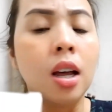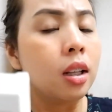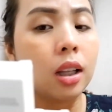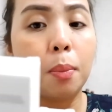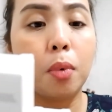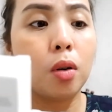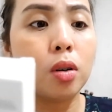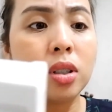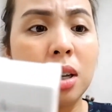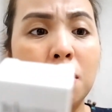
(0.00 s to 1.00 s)
Tapos,
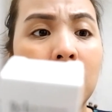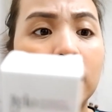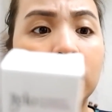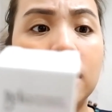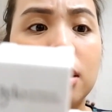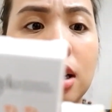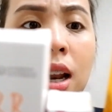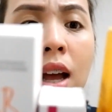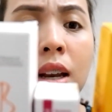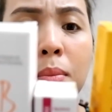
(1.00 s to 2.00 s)
same lang din
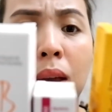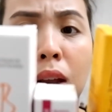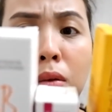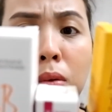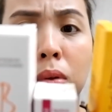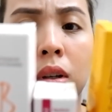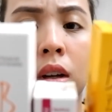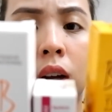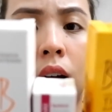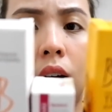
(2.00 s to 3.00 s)
sila na merong
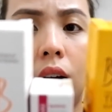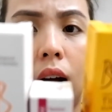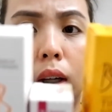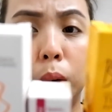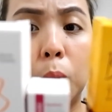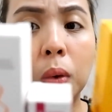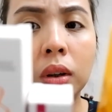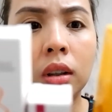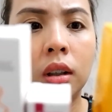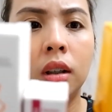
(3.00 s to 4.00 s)

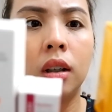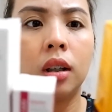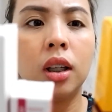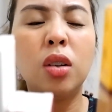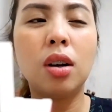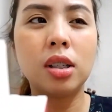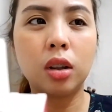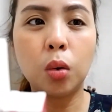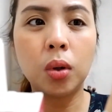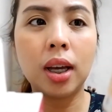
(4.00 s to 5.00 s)
tone, ito kasi
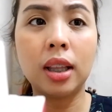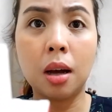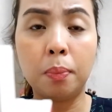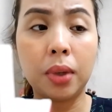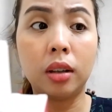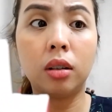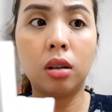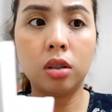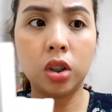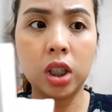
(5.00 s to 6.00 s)
tone adapt
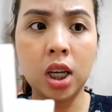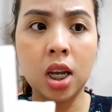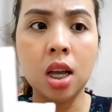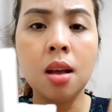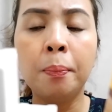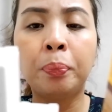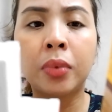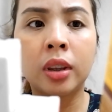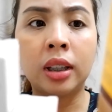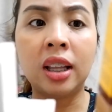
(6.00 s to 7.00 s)
technology
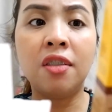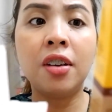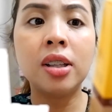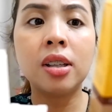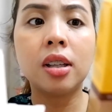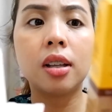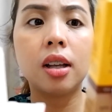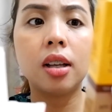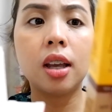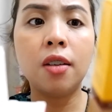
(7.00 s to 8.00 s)
that
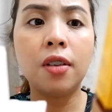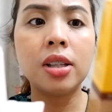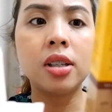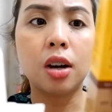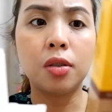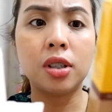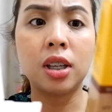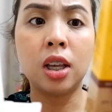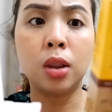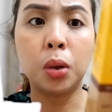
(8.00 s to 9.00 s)
evens out
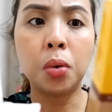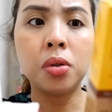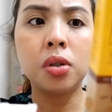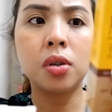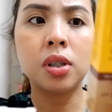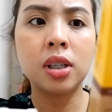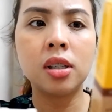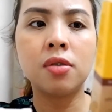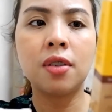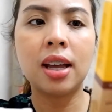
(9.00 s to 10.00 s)
skin tones,
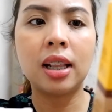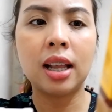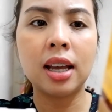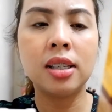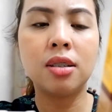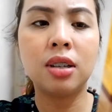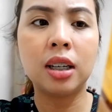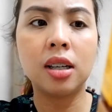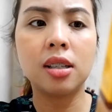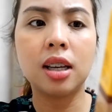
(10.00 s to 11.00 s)
conceals fine lines,
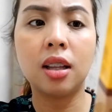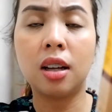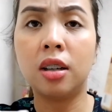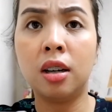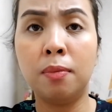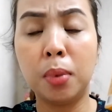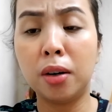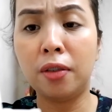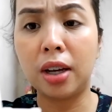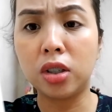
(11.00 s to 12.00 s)
wrinkles, and other
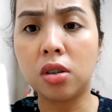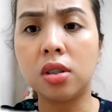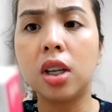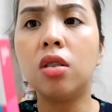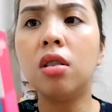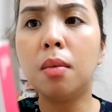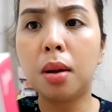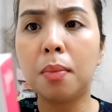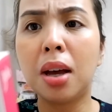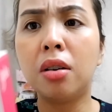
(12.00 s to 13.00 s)
imperfections. Ito
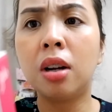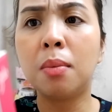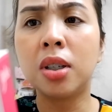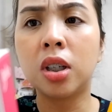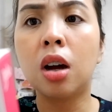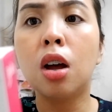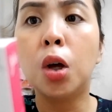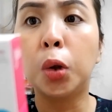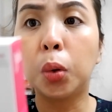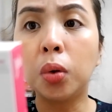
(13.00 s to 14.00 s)
naman, meron naman siya
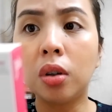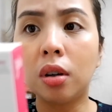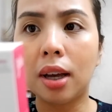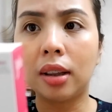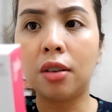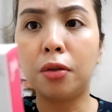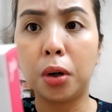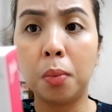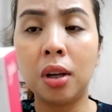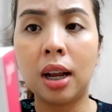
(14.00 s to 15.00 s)
tone correcting
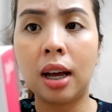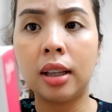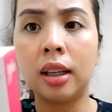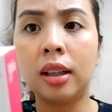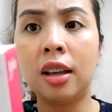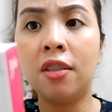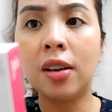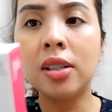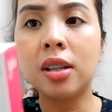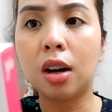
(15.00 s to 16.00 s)
formula that
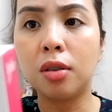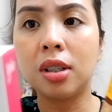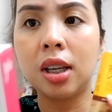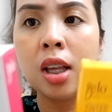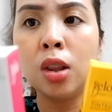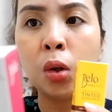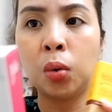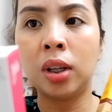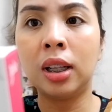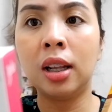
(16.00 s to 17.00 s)
evens out skin
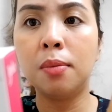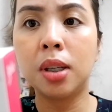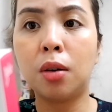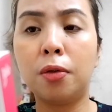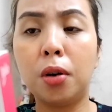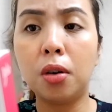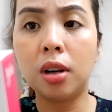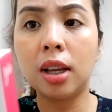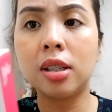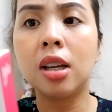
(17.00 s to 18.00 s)
tone and leaves a
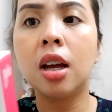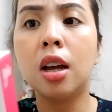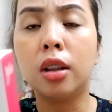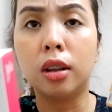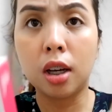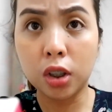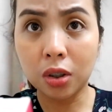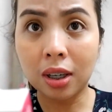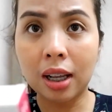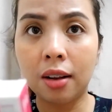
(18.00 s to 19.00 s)
flawless
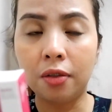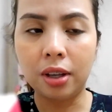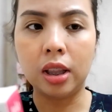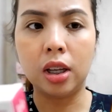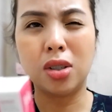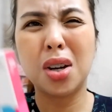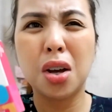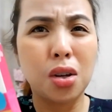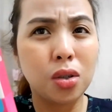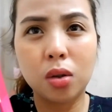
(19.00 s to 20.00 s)
natural finish.
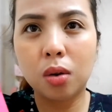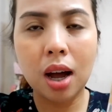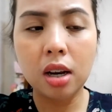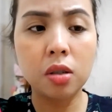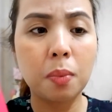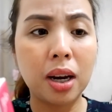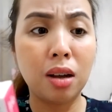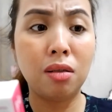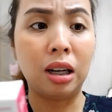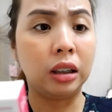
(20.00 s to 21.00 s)
So, halos
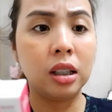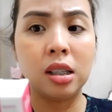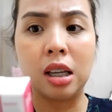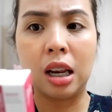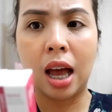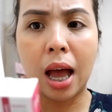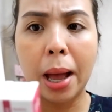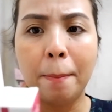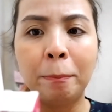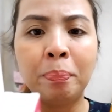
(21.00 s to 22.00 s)
pareho lang din sila.